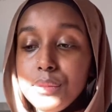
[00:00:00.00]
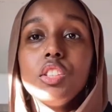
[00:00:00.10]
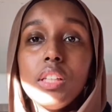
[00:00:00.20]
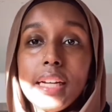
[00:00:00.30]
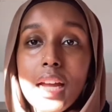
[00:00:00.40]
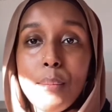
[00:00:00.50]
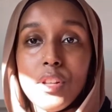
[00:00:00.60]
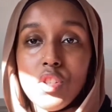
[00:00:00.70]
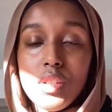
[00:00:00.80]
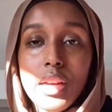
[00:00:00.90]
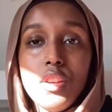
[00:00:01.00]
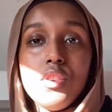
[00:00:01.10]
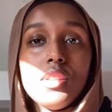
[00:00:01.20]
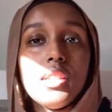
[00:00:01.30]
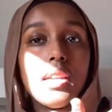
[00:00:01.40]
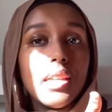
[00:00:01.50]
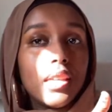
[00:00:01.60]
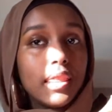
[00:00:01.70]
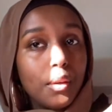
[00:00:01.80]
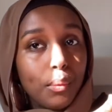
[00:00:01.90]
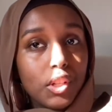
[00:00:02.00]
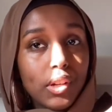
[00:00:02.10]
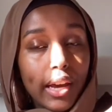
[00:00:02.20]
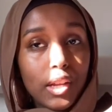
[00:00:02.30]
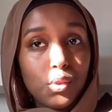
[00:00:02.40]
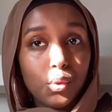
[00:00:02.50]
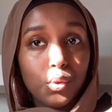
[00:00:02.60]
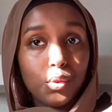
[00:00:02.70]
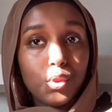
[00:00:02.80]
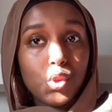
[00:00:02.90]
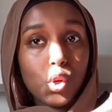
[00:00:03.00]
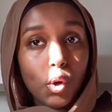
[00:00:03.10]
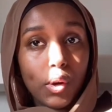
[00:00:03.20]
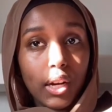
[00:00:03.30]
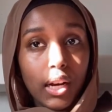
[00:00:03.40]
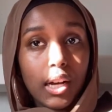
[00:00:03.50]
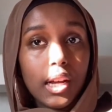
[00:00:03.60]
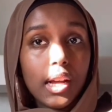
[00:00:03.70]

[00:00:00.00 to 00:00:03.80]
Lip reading: But like I mentioned, I use the witch hazel toner.